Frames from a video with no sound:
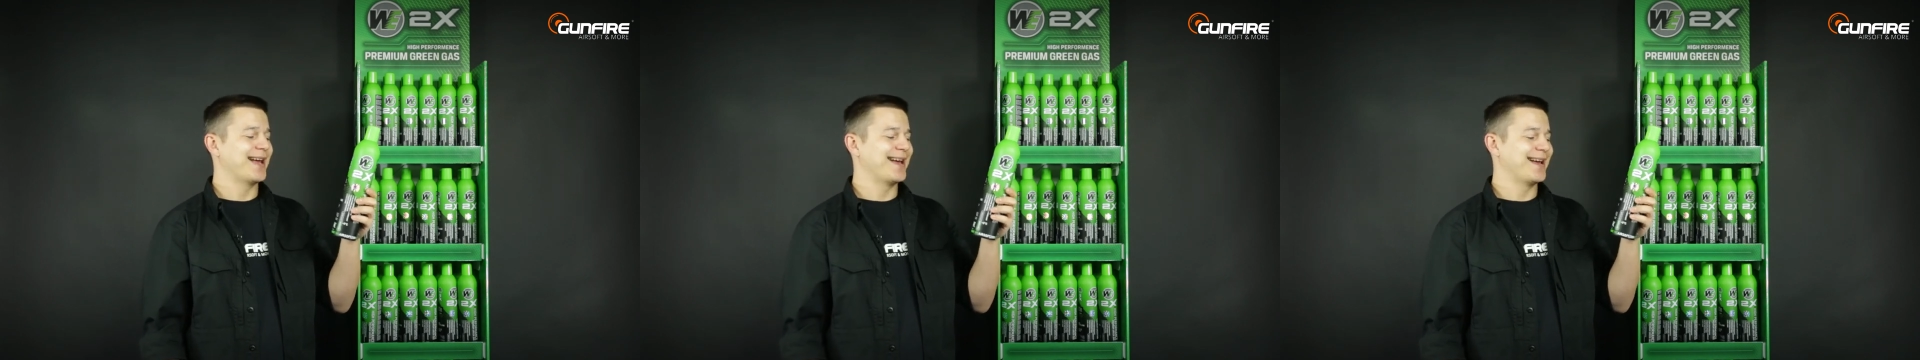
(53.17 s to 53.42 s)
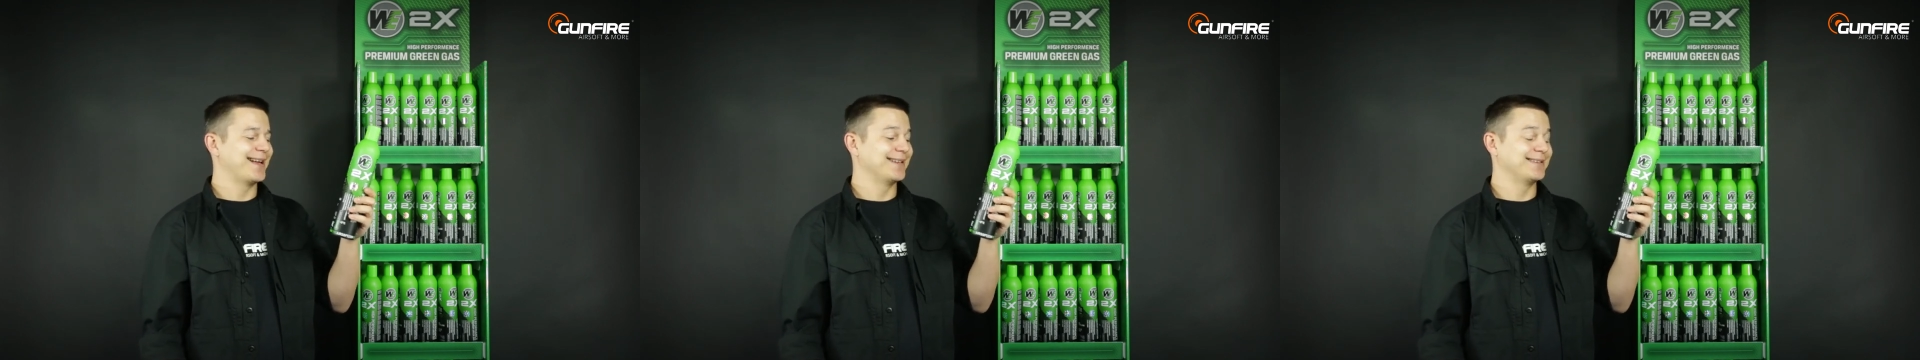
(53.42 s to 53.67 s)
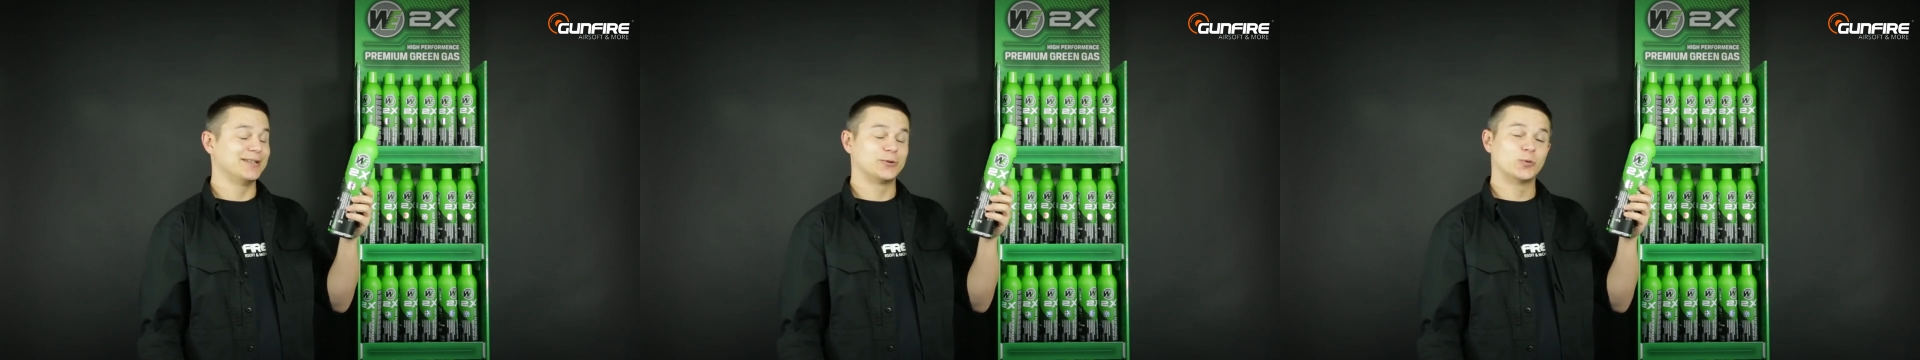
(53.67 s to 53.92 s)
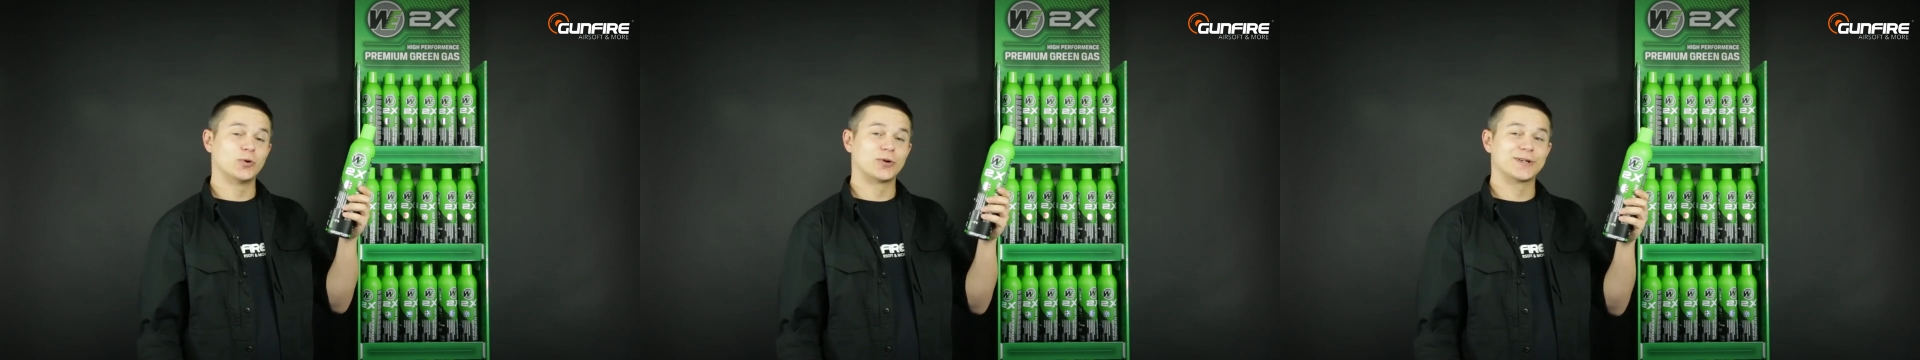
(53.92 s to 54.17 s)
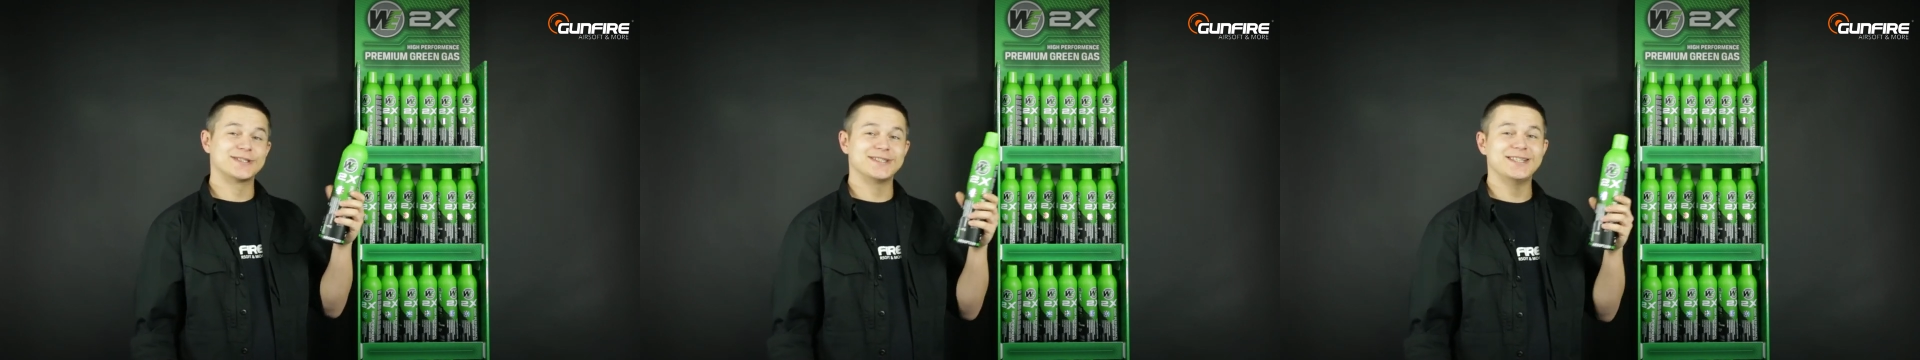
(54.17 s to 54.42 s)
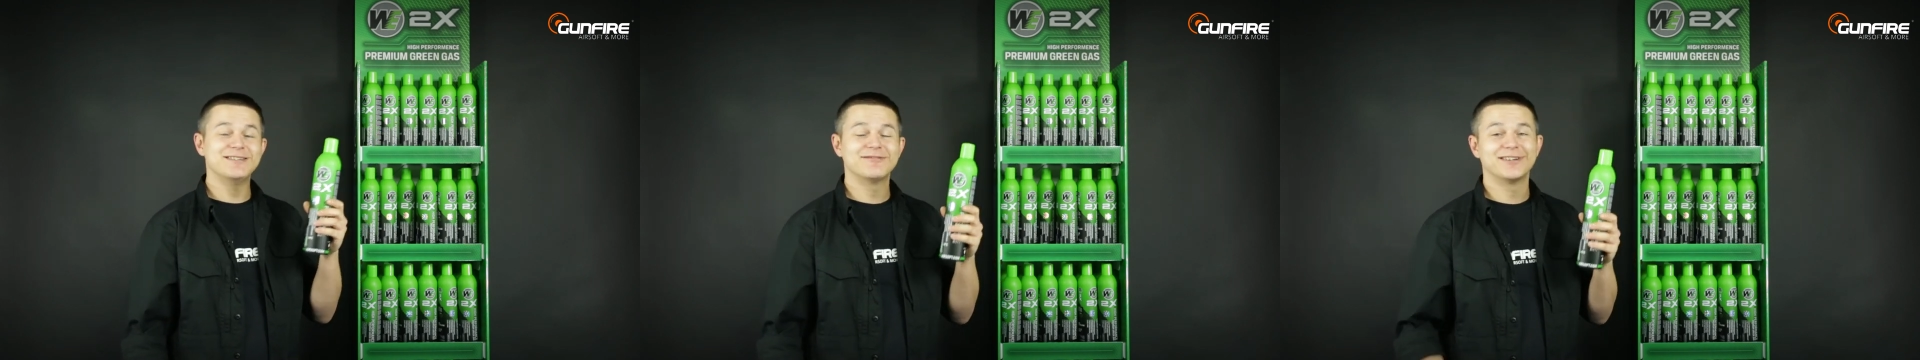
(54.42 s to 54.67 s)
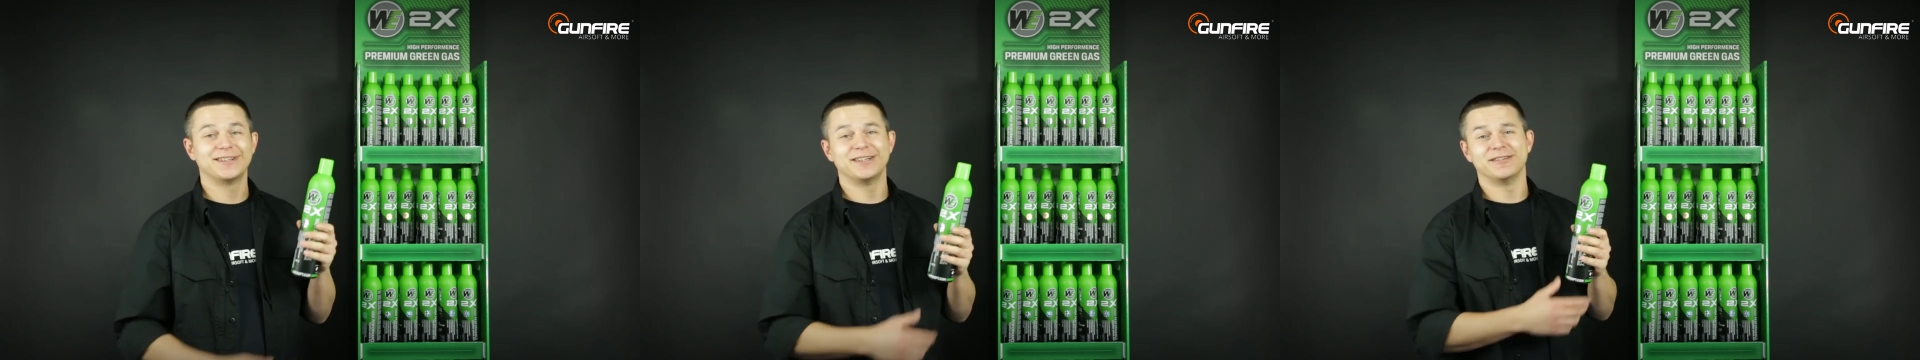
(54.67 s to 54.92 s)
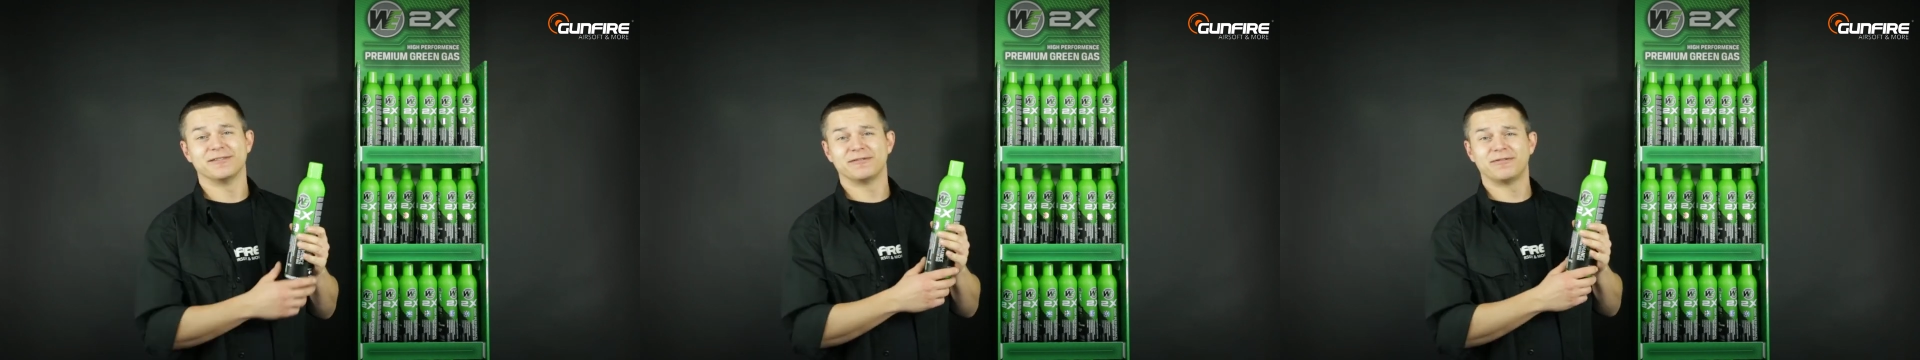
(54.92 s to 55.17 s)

and it works even in